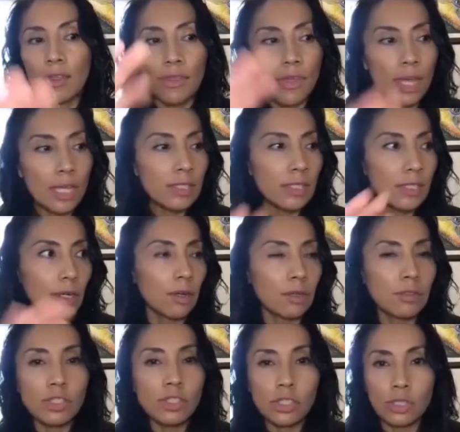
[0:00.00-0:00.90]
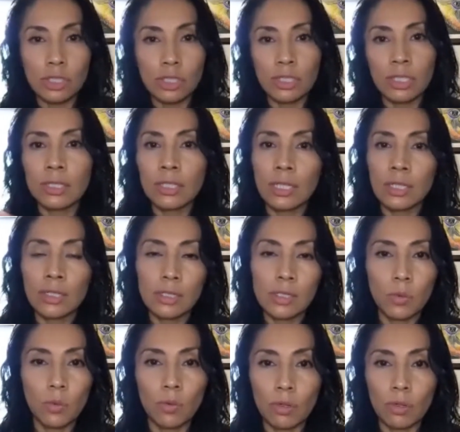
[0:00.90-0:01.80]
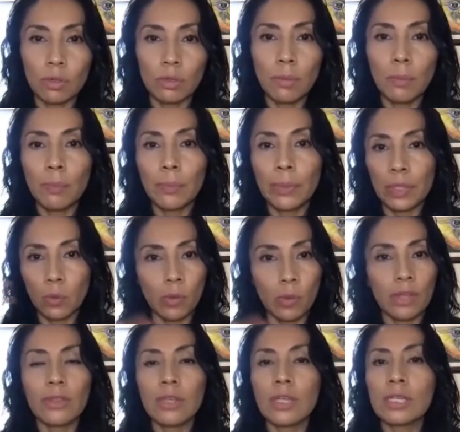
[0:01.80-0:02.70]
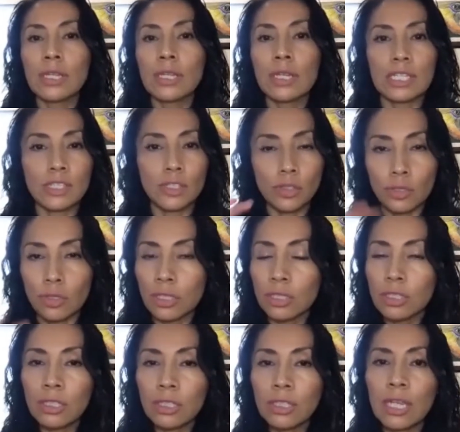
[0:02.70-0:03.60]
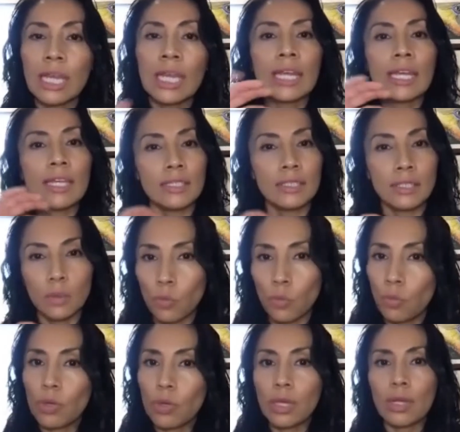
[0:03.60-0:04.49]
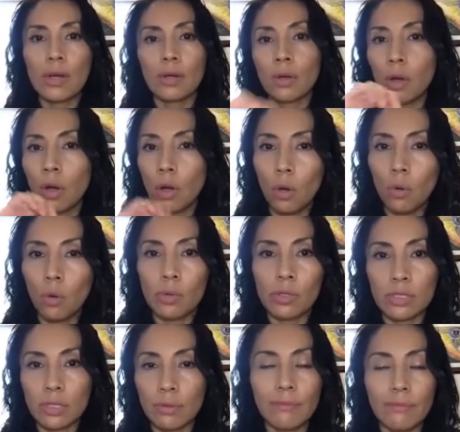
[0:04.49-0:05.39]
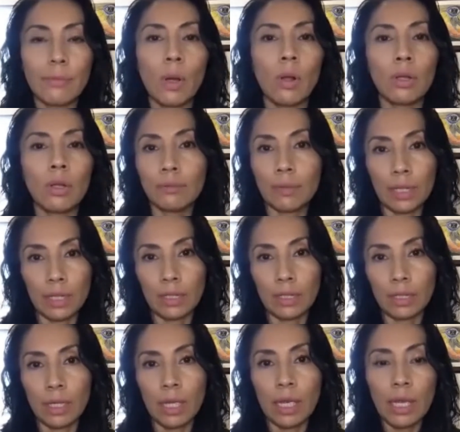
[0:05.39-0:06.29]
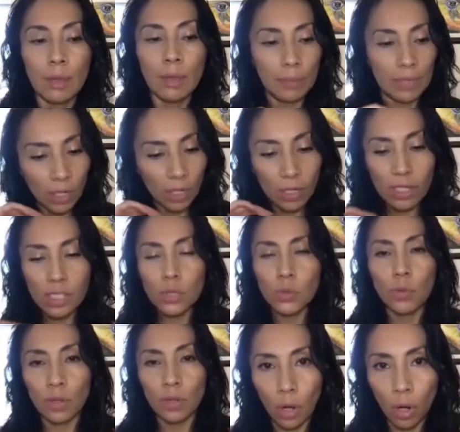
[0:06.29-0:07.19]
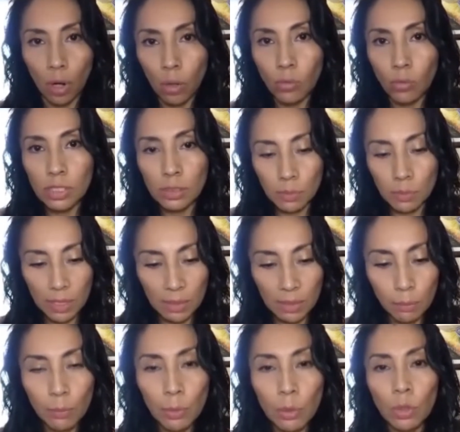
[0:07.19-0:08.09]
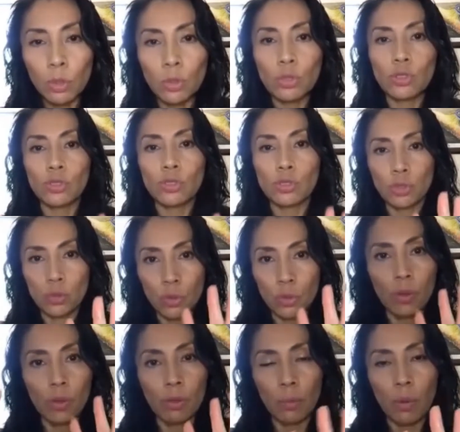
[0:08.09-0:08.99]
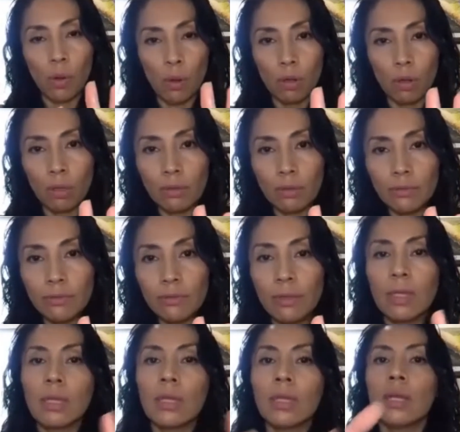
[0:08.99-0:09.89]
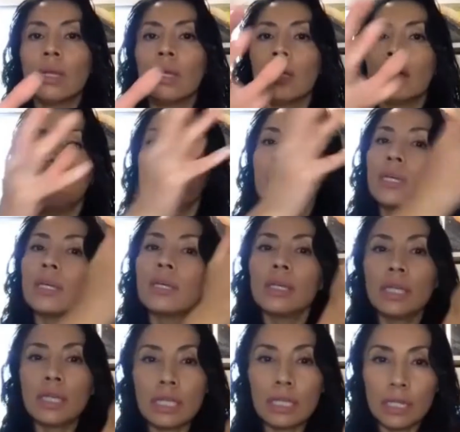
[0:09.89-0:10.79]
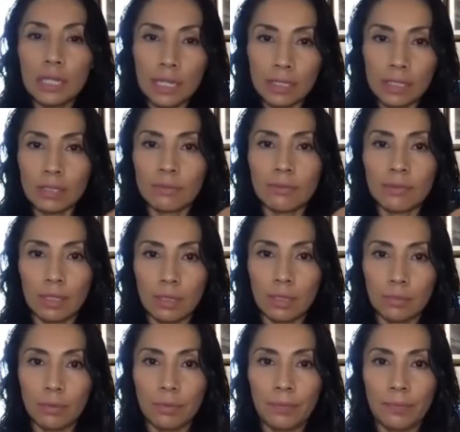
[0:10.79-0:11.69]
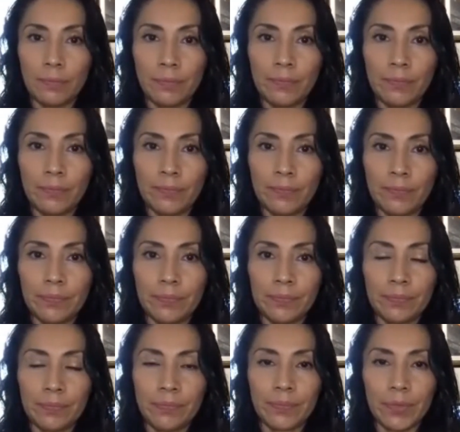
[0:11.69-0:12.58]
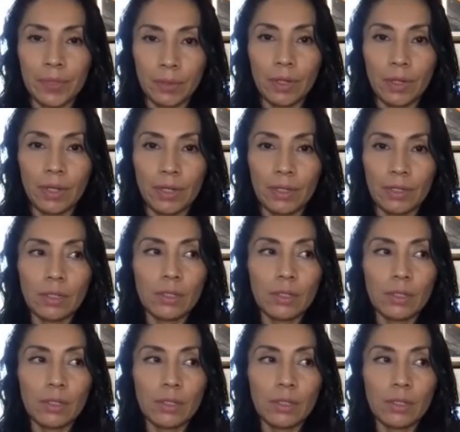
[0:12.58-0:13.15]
Things are uncertain in this world, but one thing that is certain is that we are always evolving. Because we're always being pushed to evolve, healing is evolving. Okay?